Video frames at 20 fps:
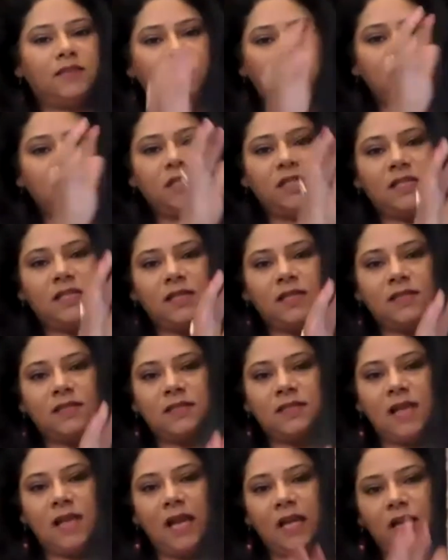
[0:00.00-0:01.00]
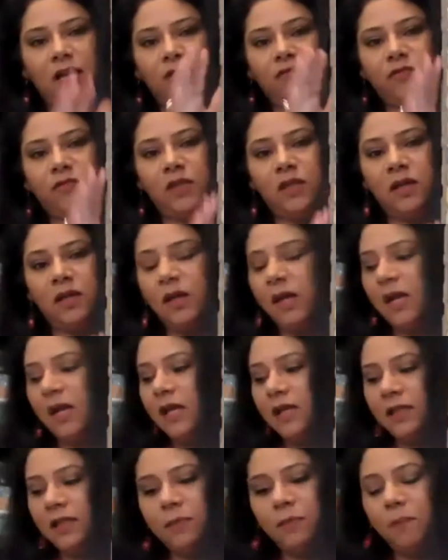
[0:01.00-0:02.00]
If you see the side of the
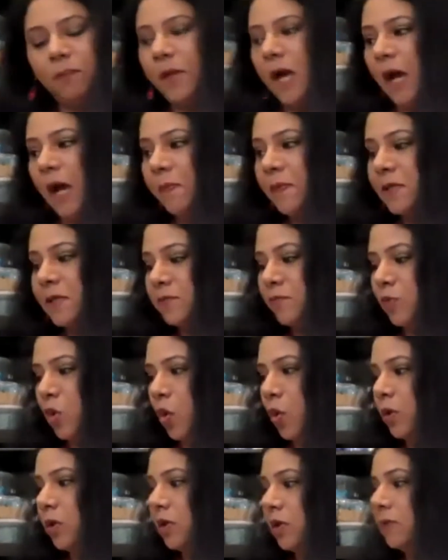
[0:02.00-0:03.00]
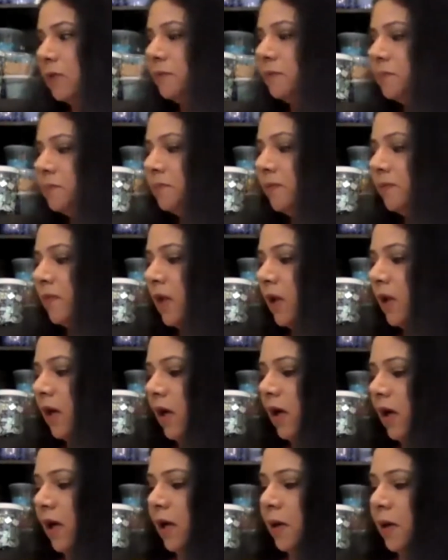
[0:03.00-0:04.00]
cup is broken.
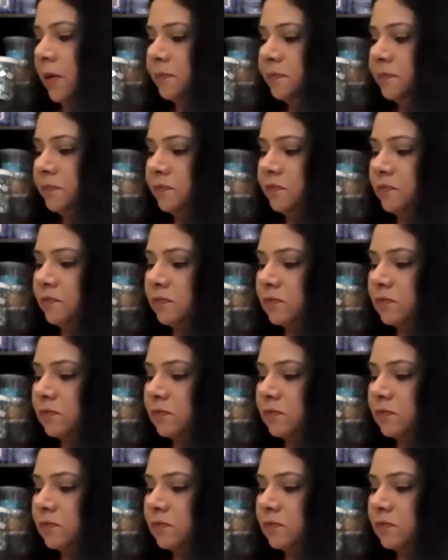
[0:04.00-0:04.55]
I